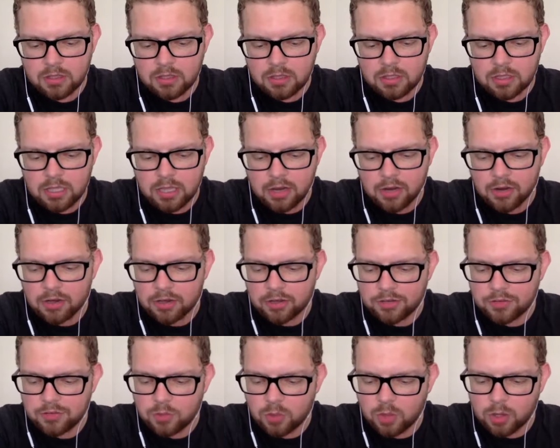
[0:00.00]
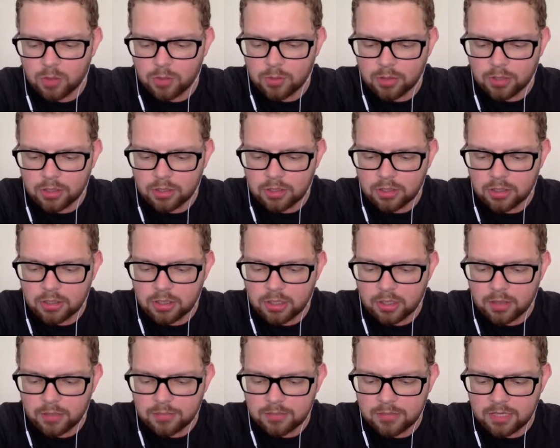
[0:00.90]
carrying forward
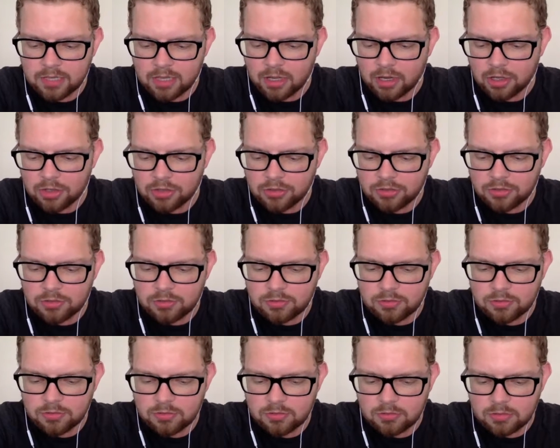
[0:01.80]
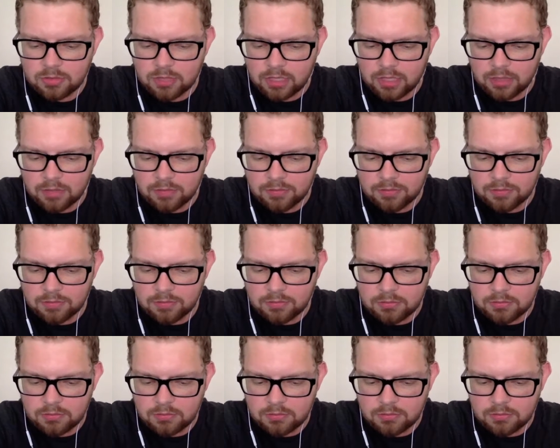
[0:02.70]
Teilhard's kind of